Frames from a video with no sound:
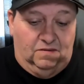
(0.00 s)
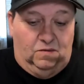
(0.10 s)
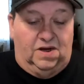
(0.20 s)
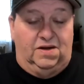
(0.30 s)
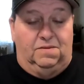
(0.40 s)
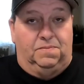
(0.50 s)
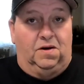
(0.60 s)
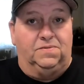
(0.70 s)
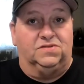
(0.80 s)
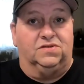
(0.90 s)
what I
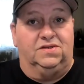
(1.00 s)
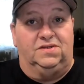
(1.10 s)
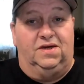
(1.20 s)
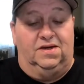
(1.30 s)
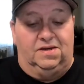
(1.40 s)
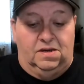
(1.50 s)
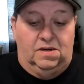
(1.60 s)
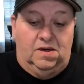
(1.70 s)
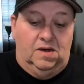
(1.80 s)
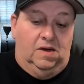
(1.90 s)
purposely did
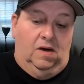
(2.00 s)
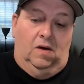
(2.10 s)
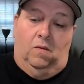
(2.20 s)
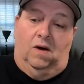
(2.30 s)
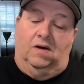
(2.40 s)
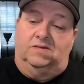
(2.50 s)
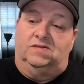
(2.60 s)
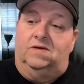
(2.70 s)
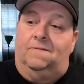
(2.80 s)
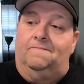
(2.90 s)
was